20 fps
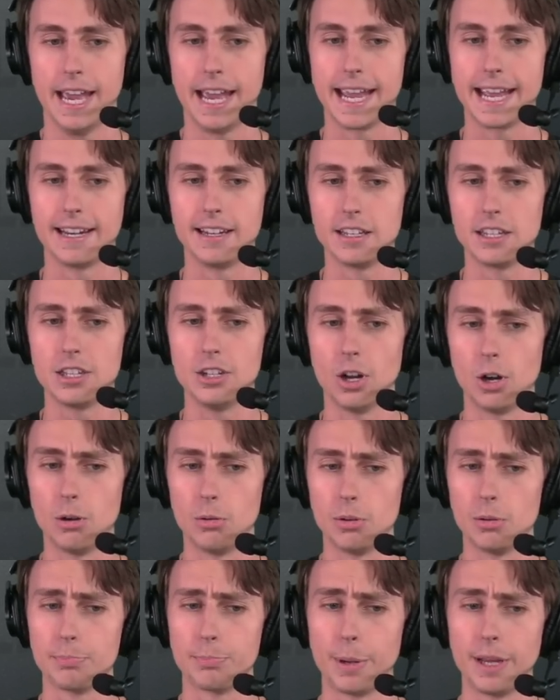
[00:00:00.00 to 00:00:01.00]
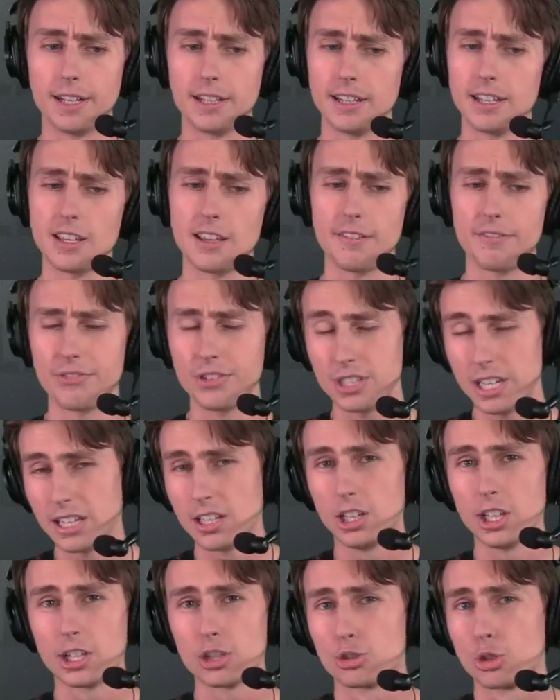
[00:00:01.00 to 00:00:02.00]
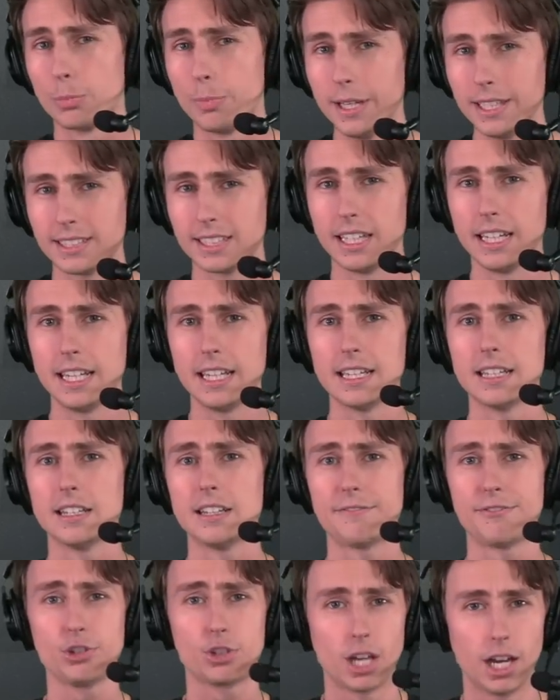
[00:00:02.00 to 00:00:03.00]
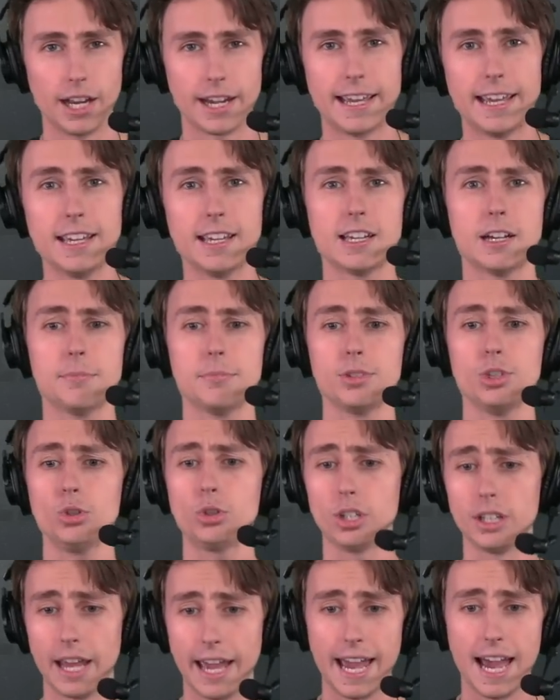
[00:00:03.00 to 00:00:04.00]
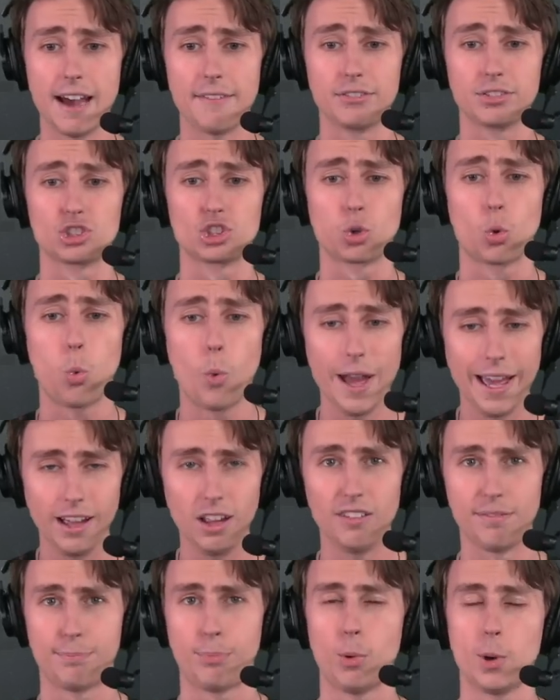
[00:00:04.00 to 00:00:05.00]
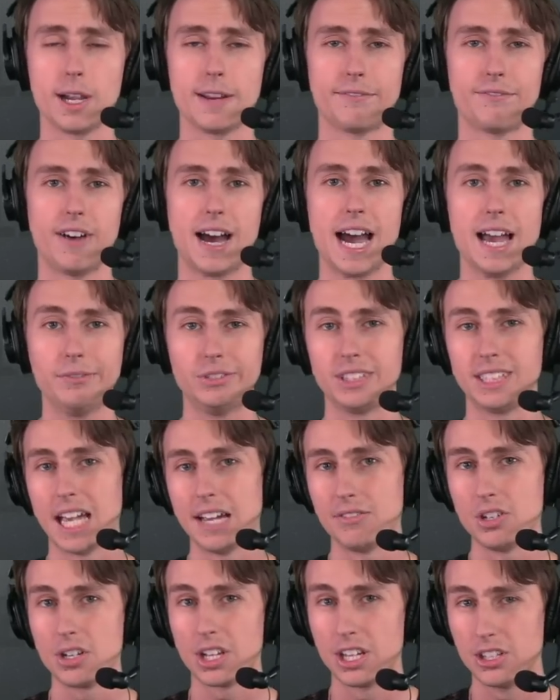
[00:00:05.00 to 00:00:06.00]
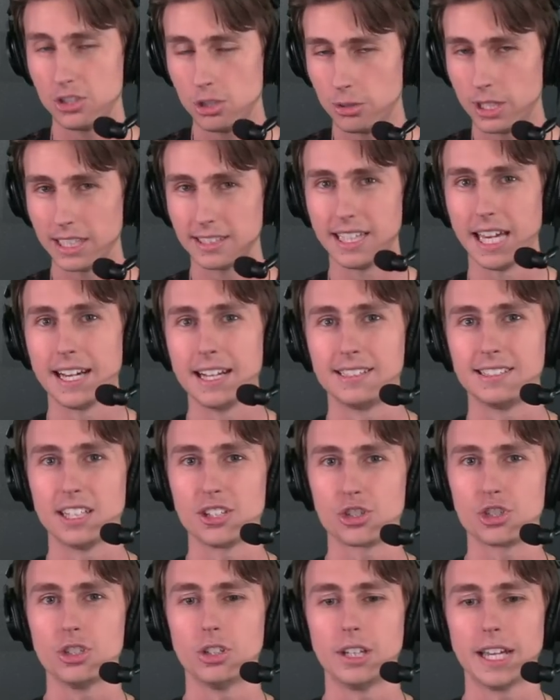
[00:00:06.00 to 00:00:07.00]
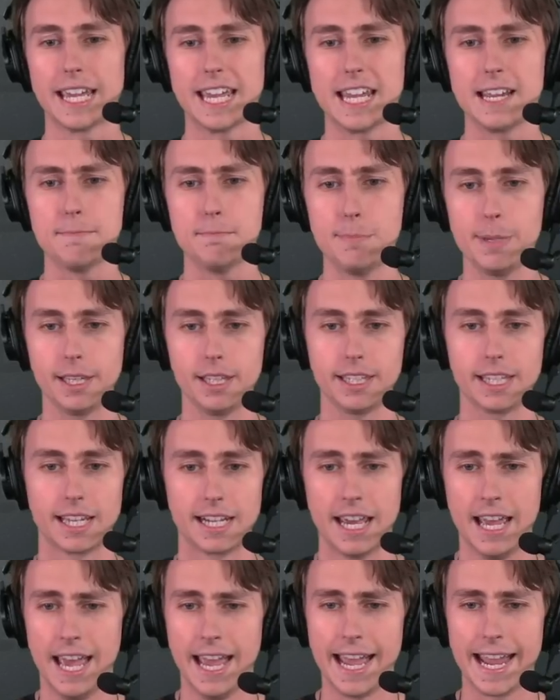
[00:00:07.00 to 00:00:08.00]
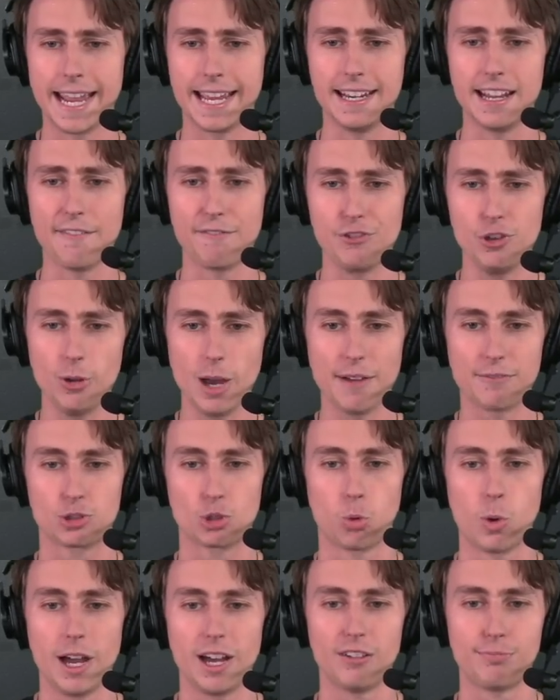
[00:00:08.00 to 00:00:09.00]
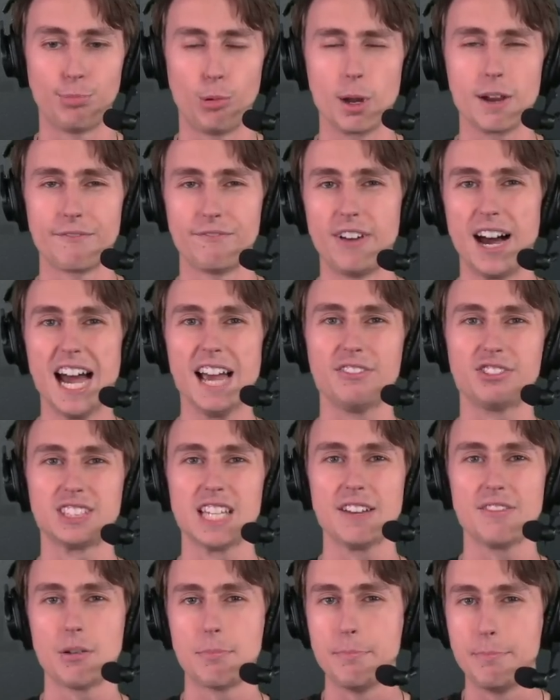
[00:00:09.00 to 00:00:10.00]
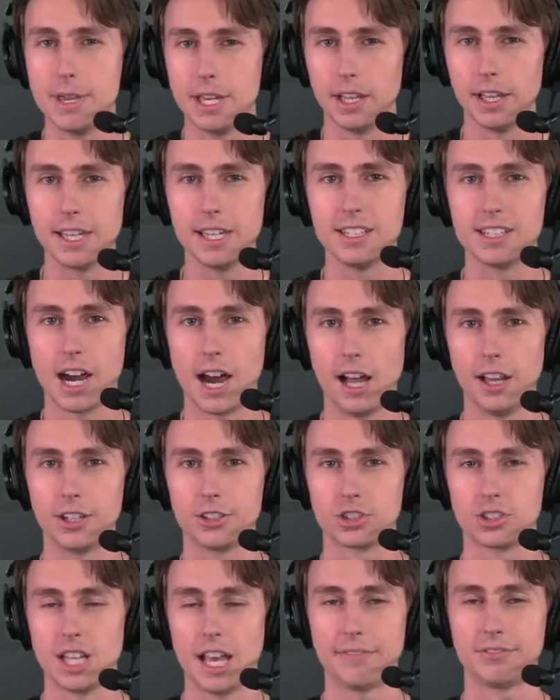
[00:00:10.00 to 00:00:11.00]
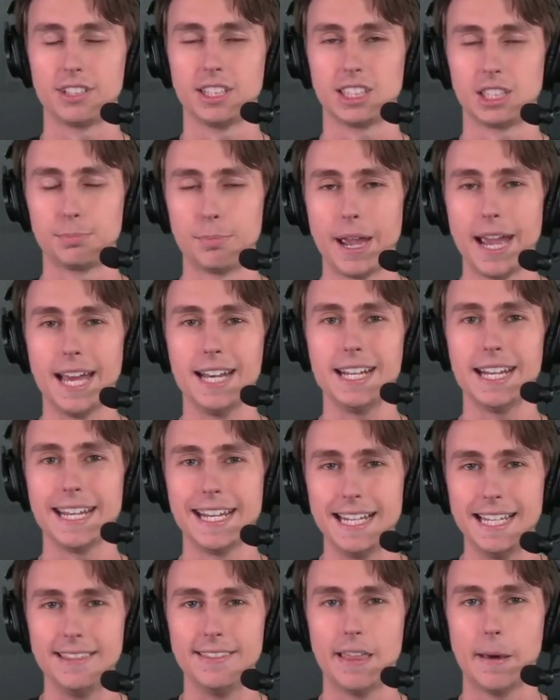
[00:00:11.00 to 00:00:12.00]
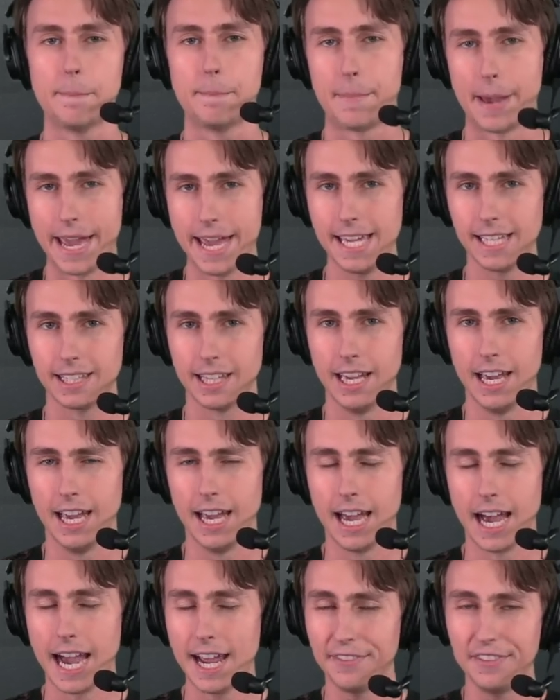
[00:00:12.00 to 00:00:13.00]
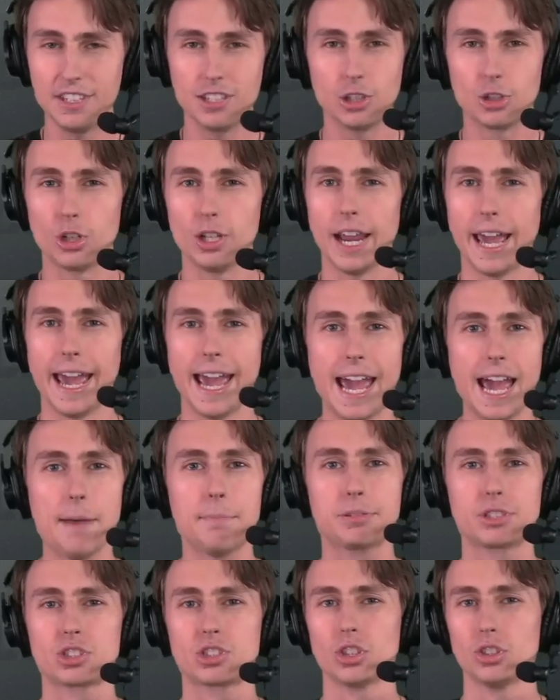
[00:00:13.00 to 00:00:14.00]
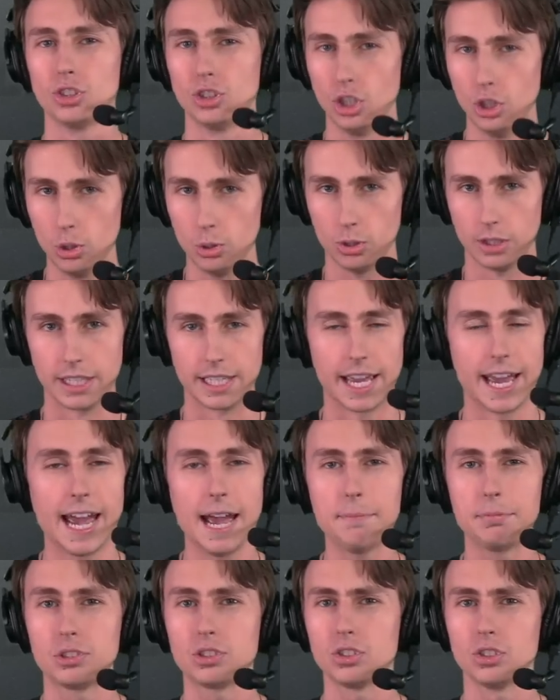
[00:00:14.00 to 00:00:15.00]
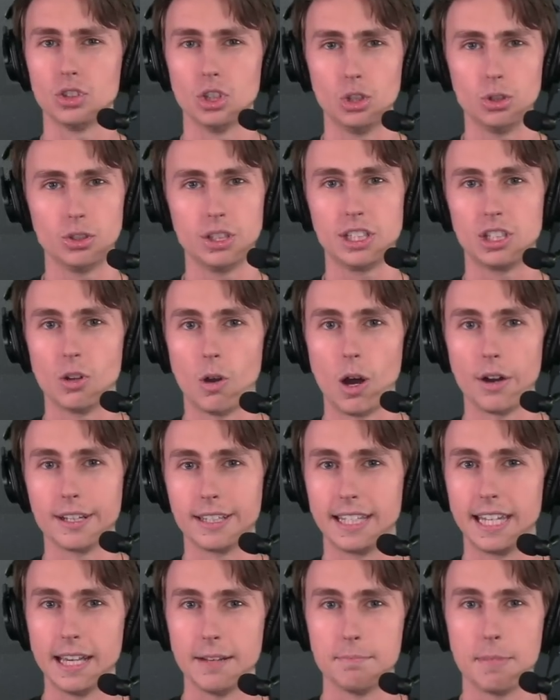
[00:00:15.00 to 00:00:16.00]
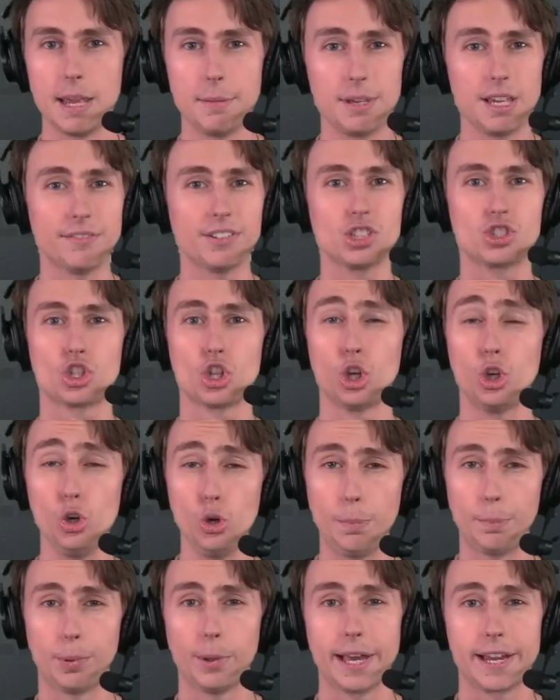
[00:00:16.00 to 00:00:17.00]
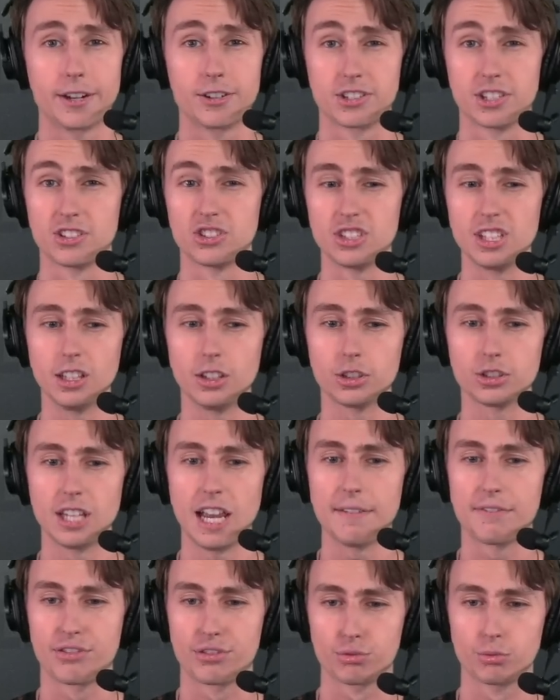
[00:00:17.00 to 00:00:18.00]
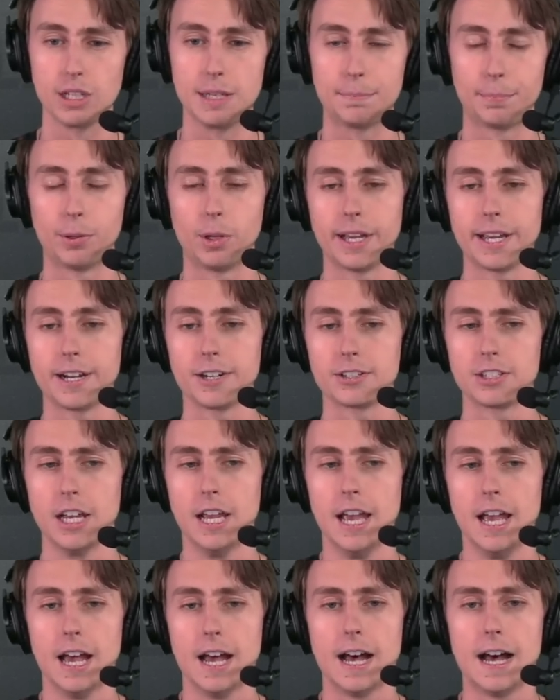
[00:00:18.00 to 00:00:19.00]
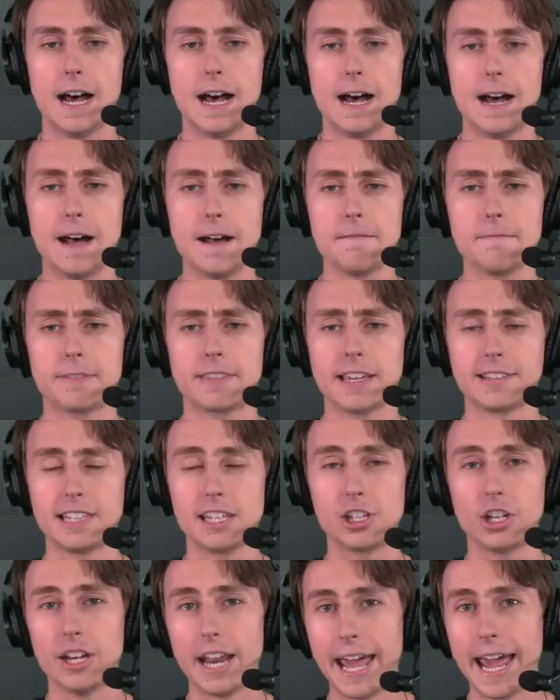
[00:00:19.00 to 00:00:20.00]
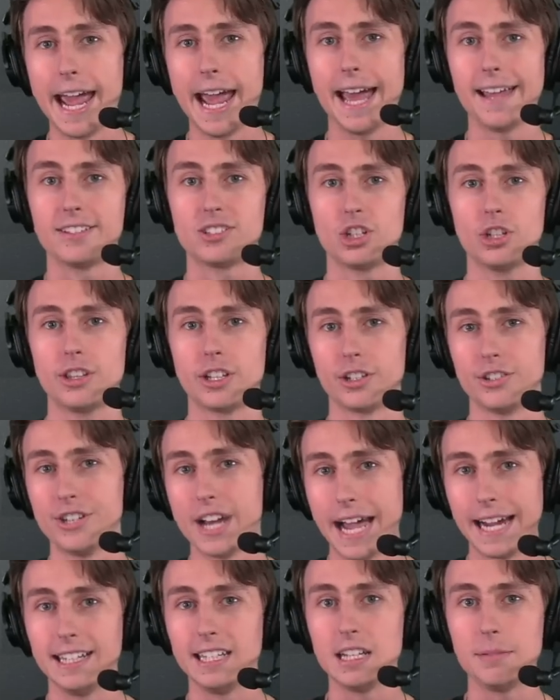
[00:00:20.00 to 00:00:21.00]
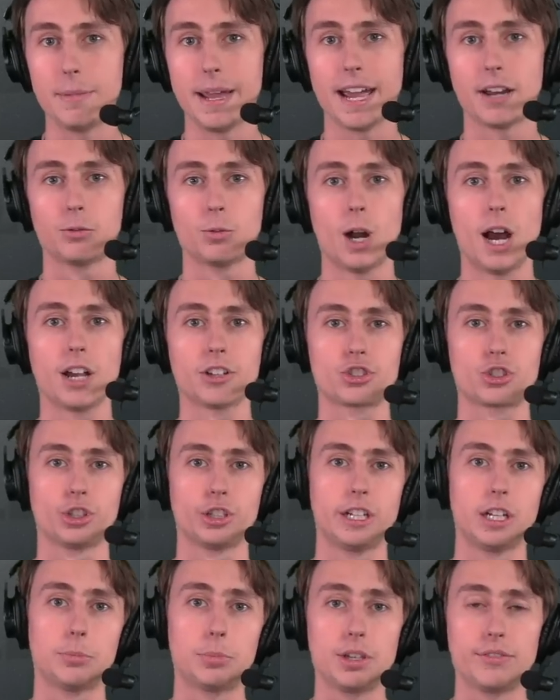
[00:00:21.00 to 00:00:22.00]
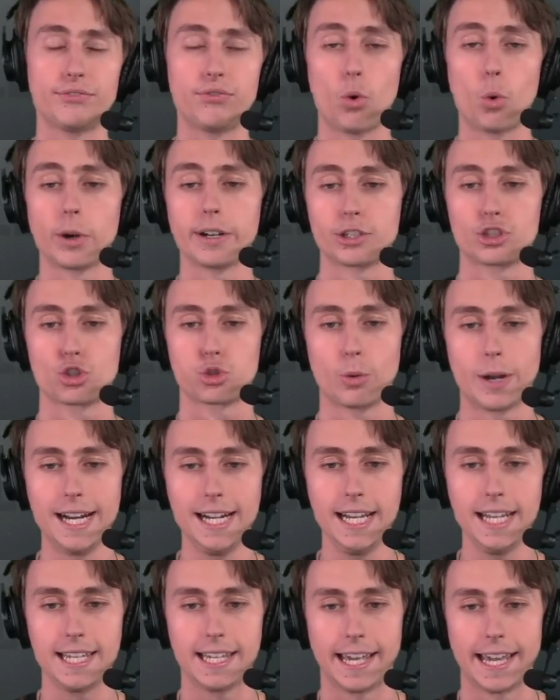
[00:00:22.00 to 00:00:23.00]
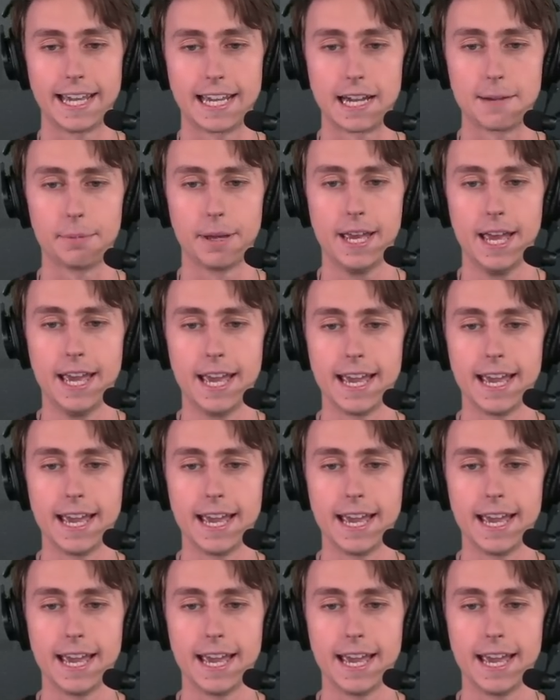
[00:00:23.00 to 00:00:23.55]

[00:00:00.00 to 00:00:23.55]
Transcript: And, you know, but if you take a look at Trubisky, and if you cut him, you could have 12.57 because you get that additional $8 million. And if you have $12.57 million left to spend in the bank, I think you could absolutely, absolutely go out and get maybe even two players. The Steelers have three players that they could add to their 90-man roster here before training camp.